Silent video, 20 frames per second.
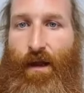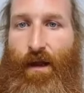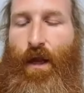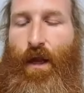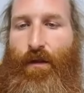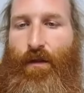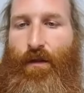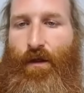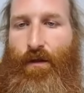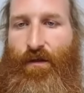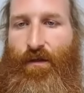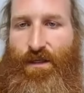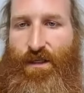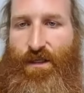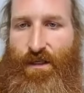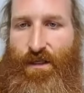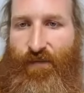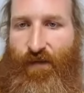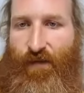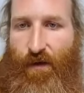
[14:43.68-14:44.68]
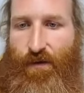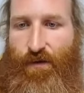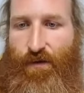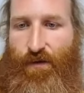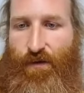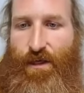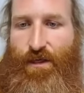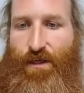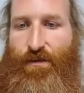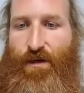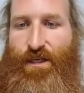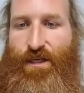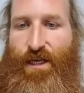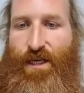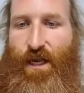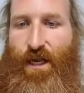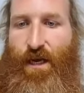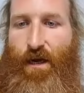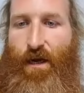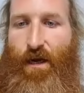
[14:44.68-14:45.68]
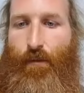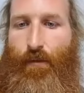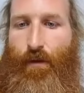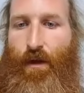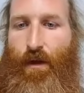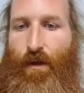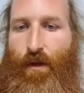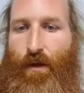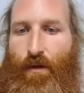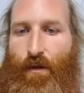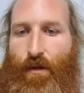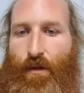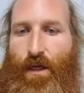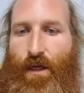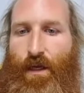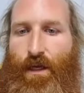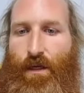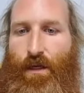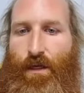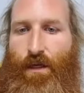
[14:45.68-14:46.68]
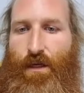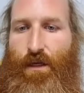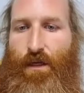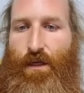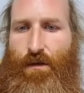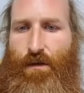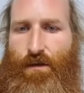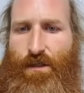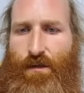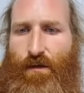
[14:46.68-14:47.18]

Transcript: then there's this fundraiser I set up that we can use.